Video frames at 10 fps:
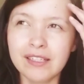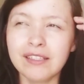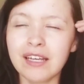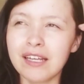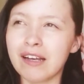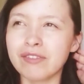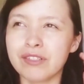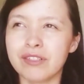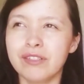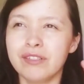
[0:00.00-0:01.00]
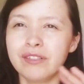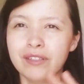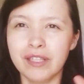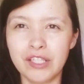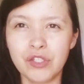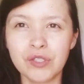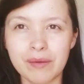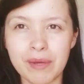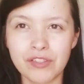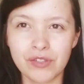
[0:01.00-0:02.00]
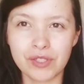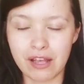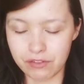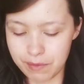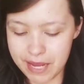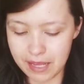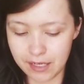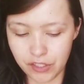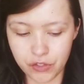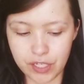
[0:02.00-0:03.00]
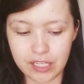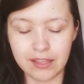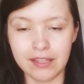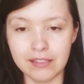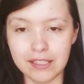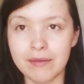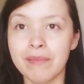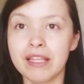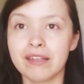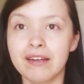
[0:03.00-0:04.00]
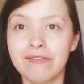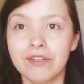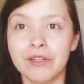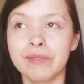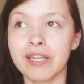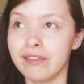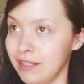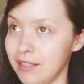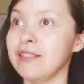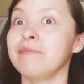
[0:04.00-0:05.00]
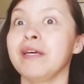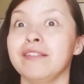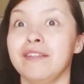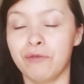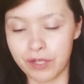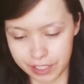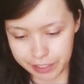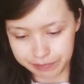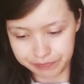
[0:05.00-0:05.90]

Not after, like 2 semesters after my head injury. This is the method I formed, and this is the method that worked.